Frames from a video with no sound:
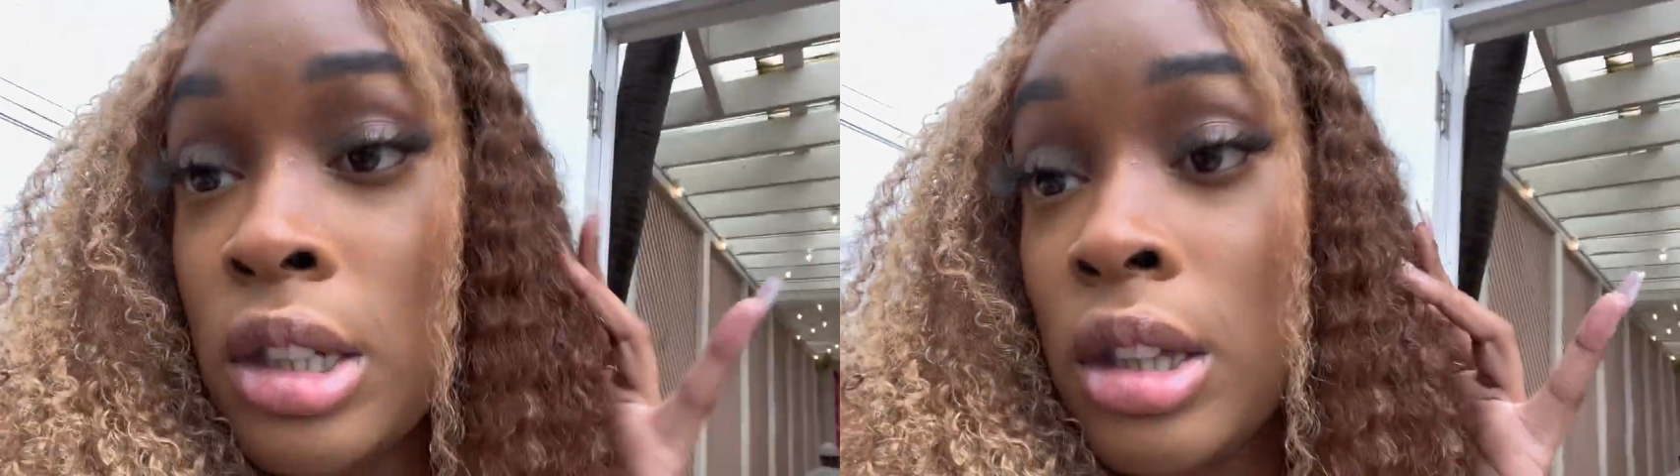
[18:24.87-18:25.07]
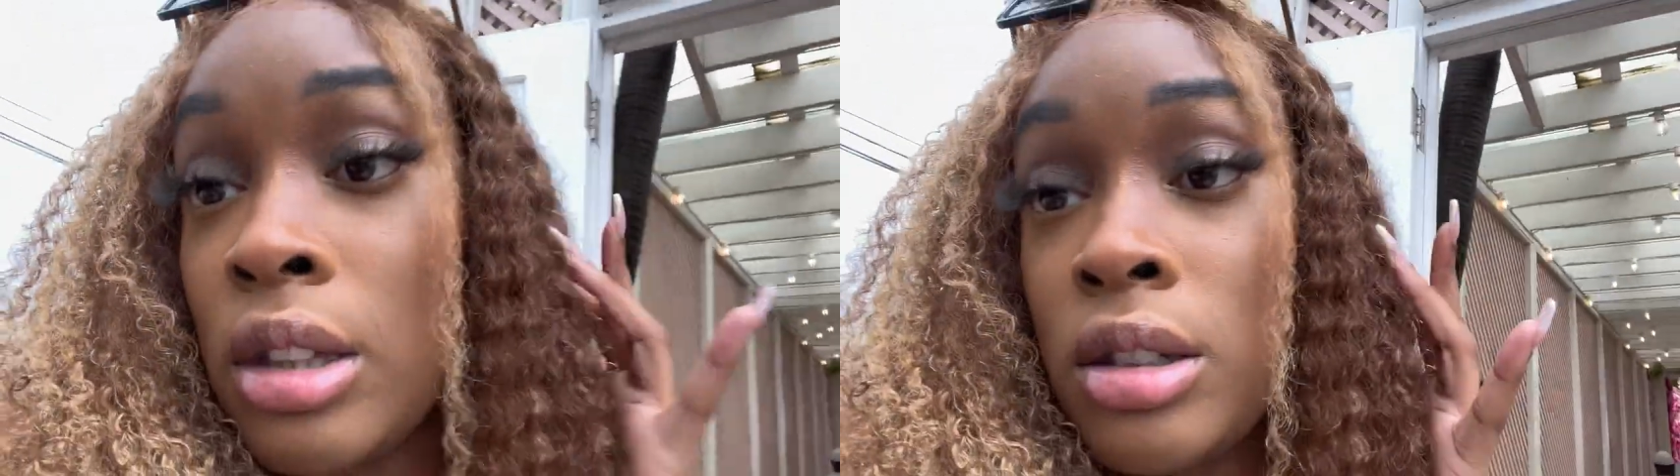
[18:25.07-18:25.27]

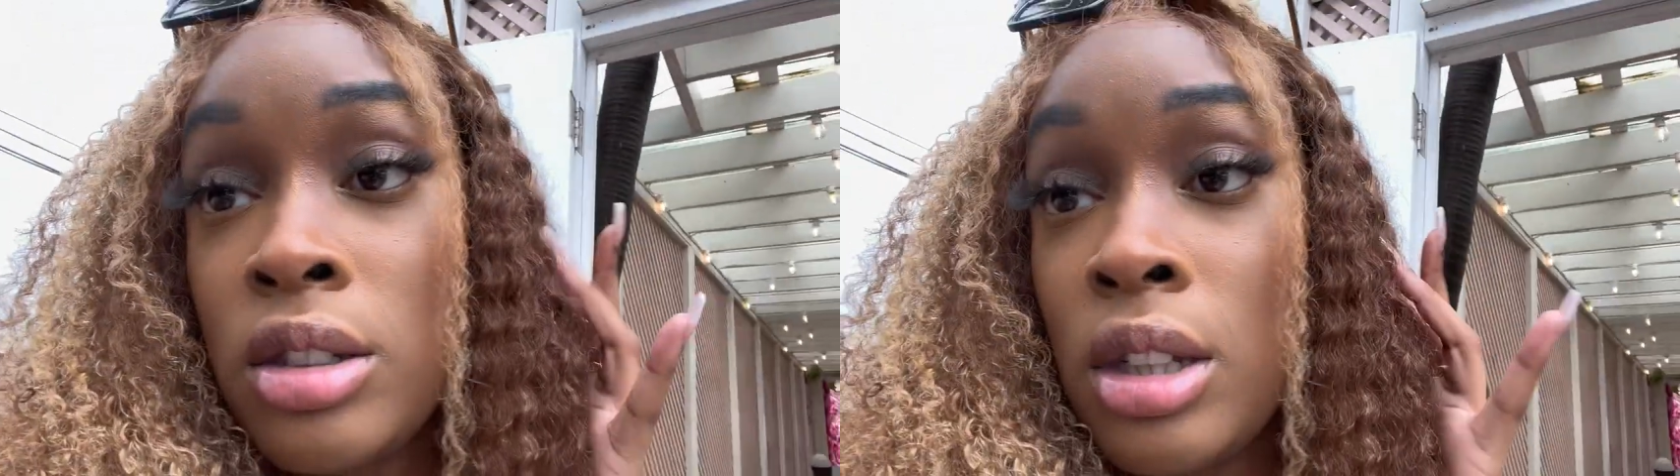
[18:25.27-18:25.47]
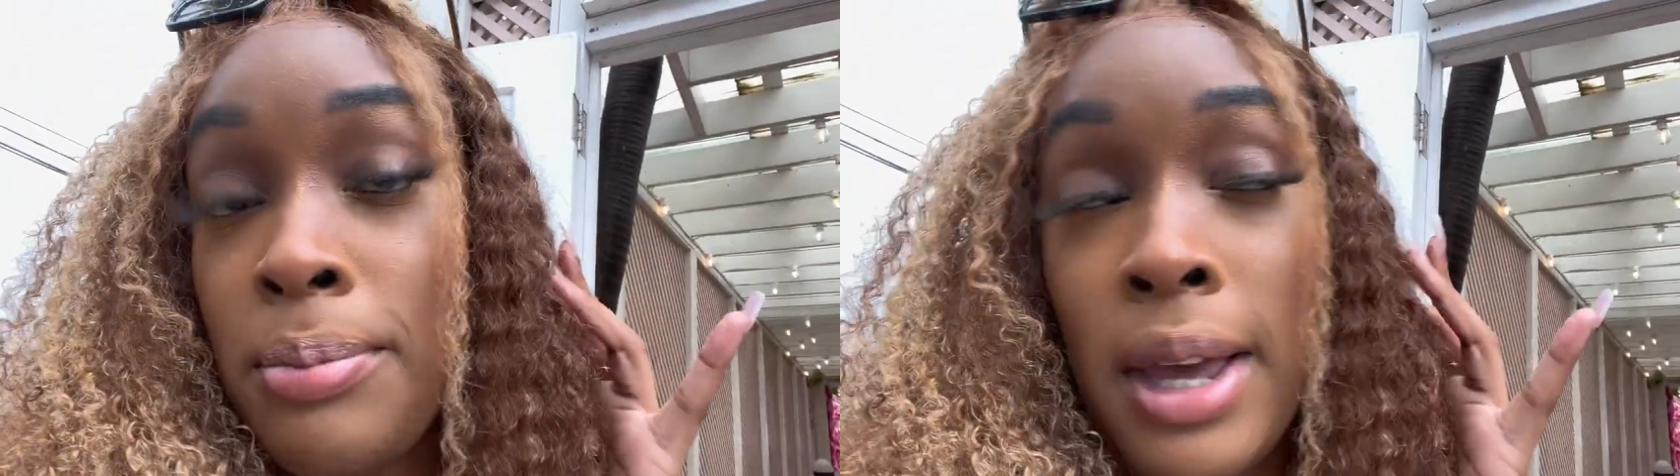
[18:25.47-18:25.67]

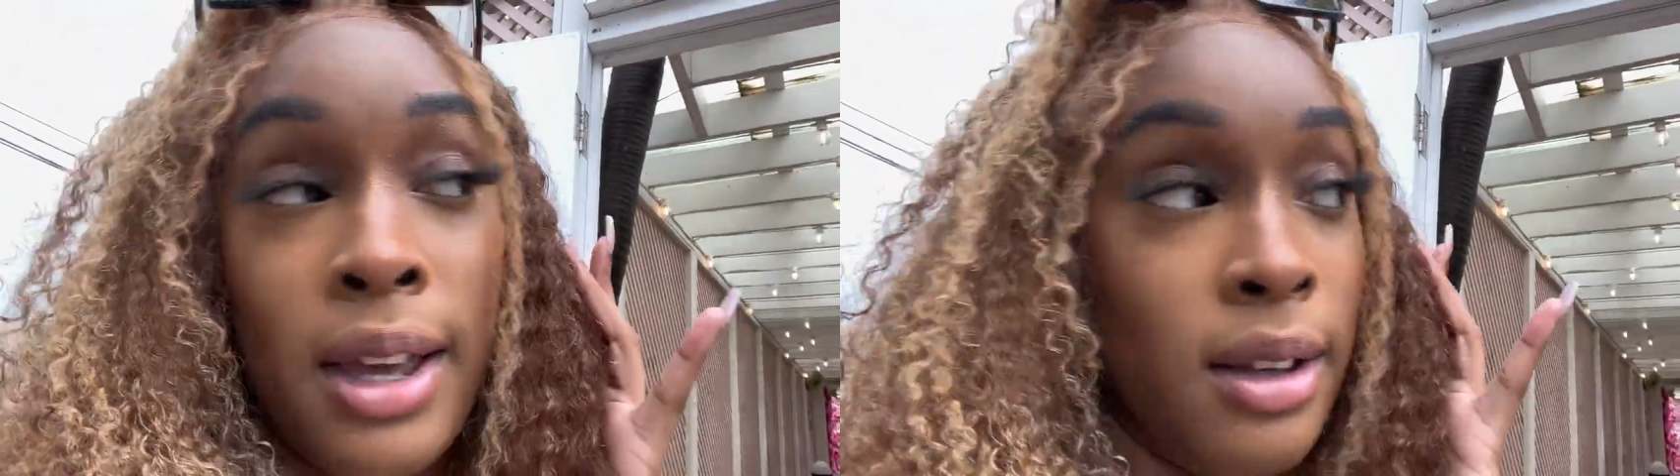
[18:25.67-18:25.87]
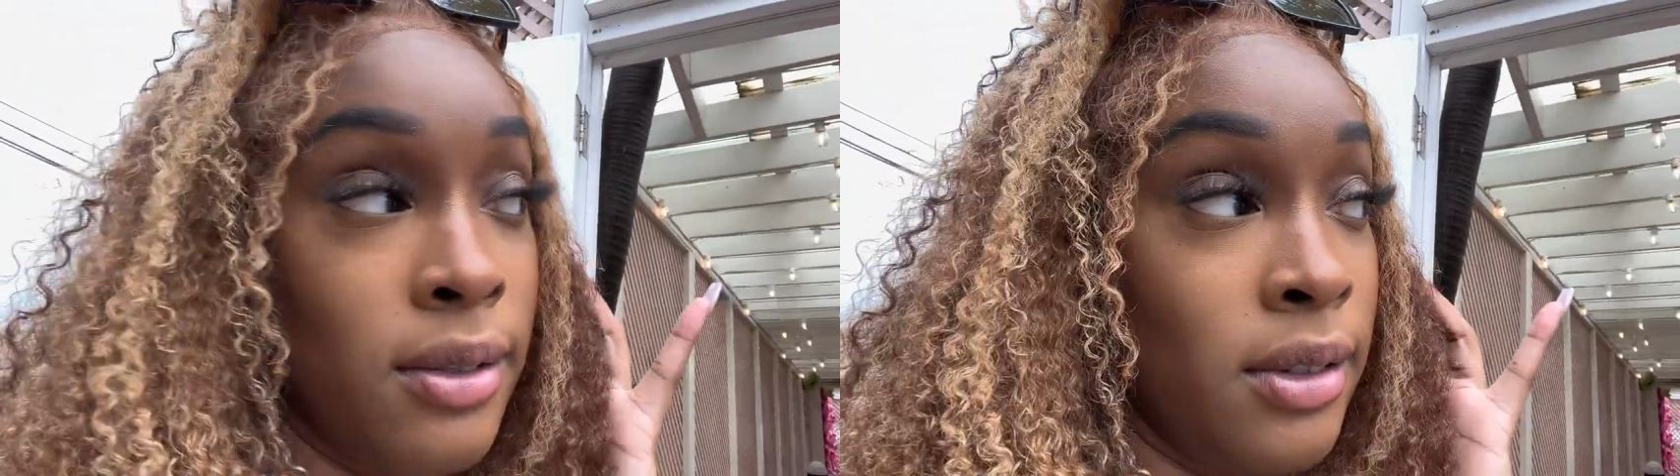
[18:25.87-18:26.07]
shit
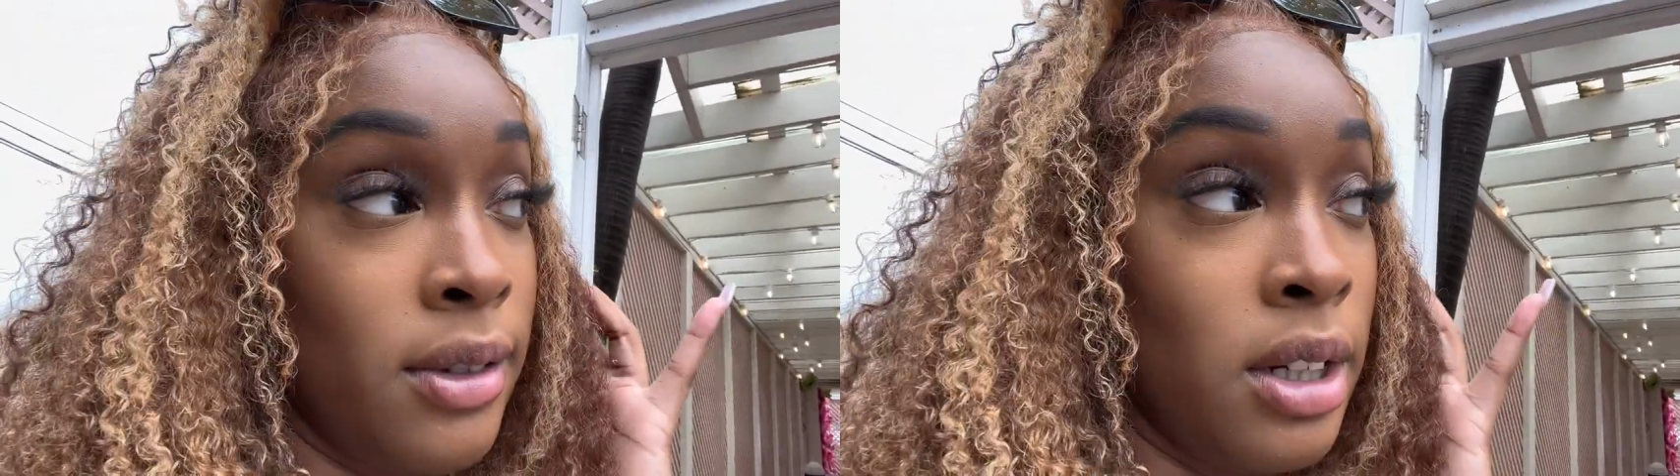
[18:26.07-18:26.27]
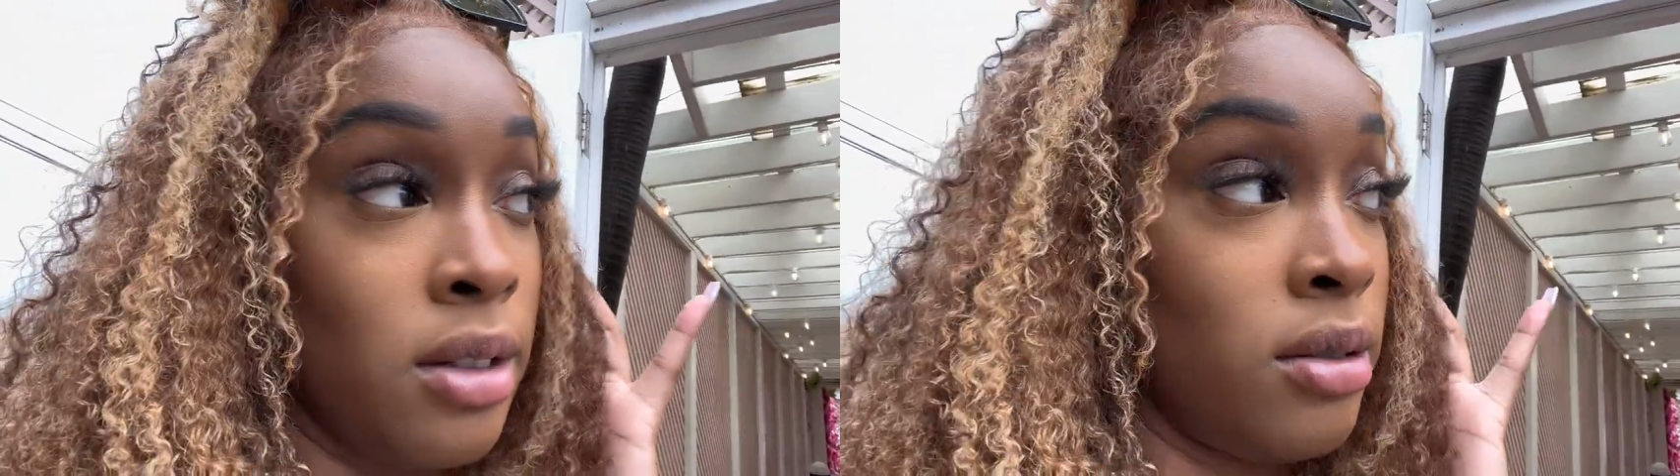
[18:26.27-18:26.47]
back for
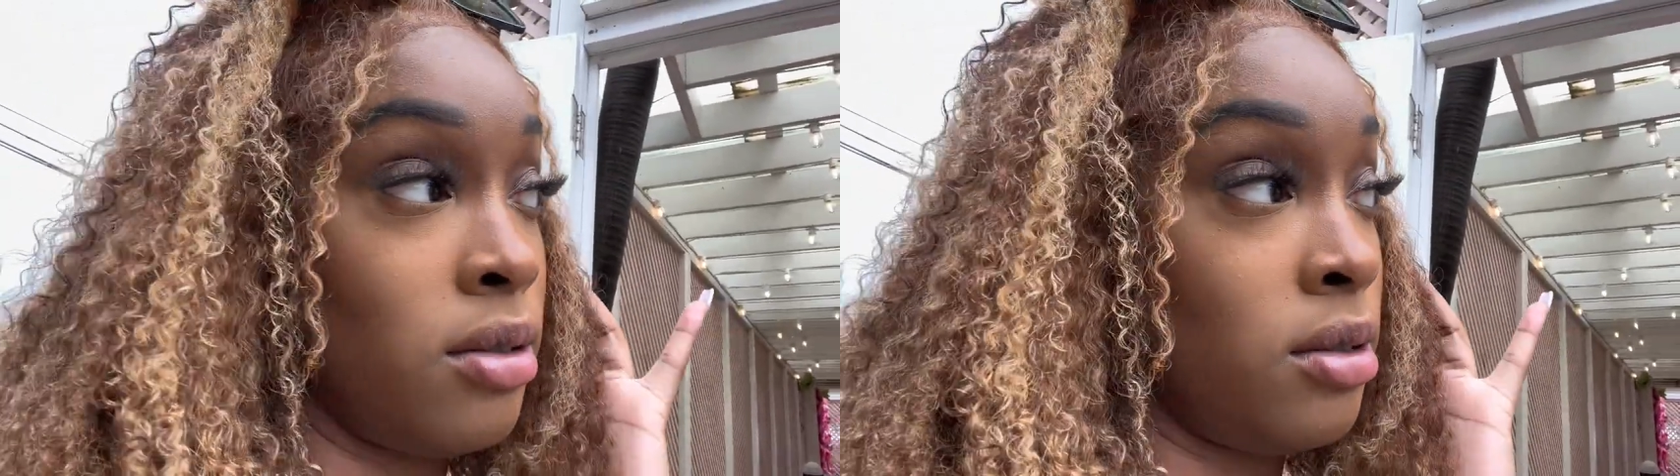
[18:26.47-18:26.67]
real.